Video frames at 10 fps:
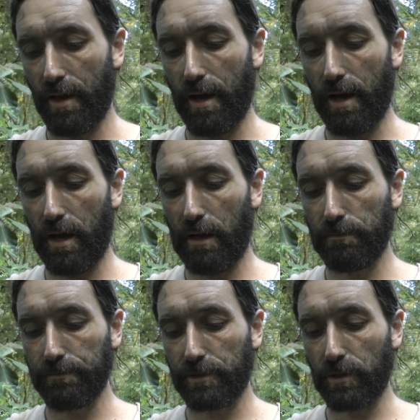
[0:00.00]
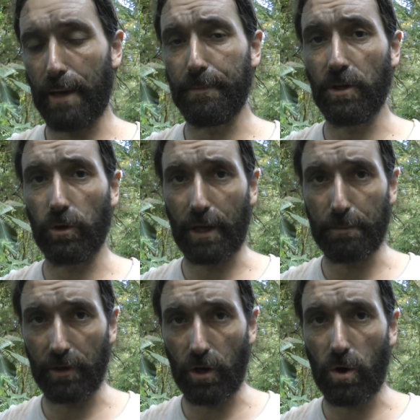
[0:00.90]
So let me know
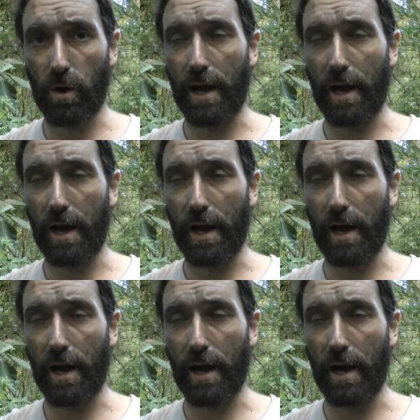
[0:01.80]
down below.